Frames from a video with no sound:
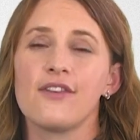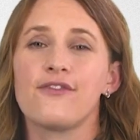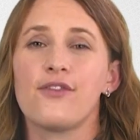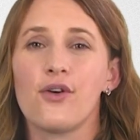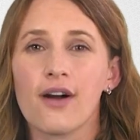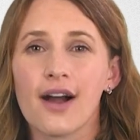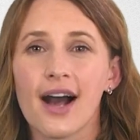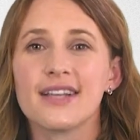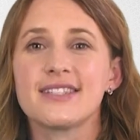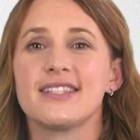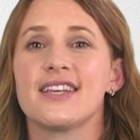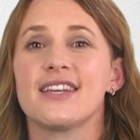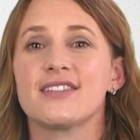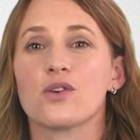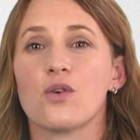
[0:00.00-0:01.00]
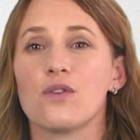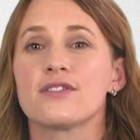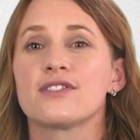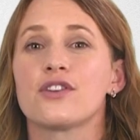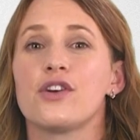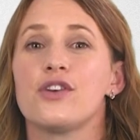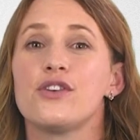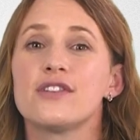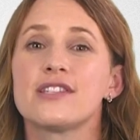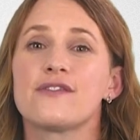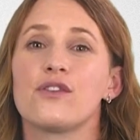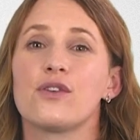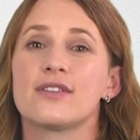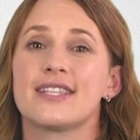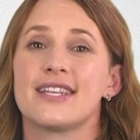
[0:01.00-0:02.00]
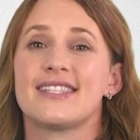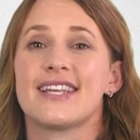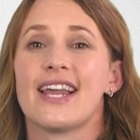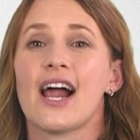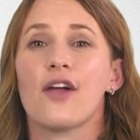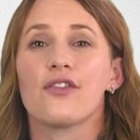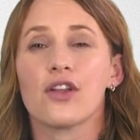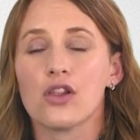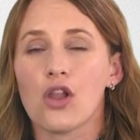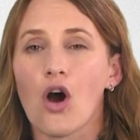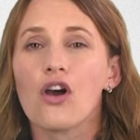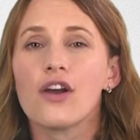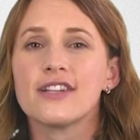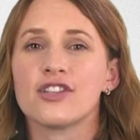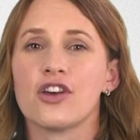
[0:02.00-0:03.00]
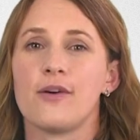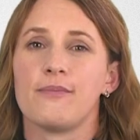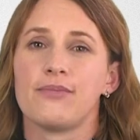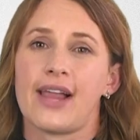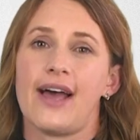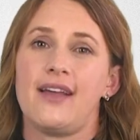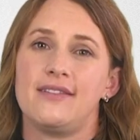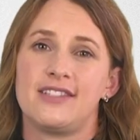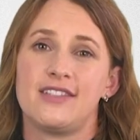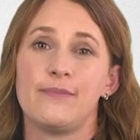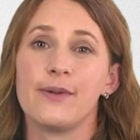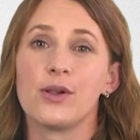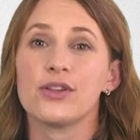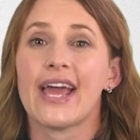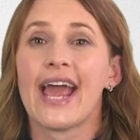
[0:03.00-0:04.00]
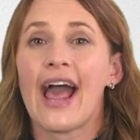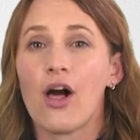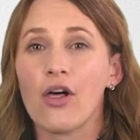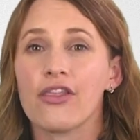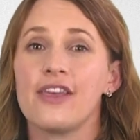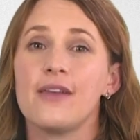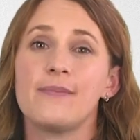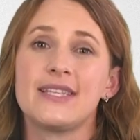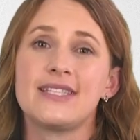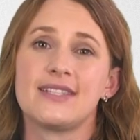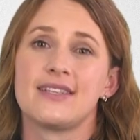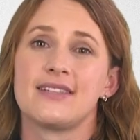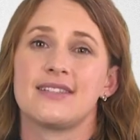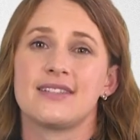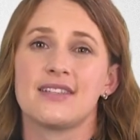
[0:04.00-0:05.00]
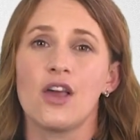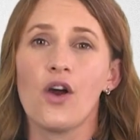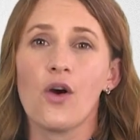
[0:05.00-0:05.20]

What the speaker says: Forecasting is also useful to set out the longer-term plan to build a healthy business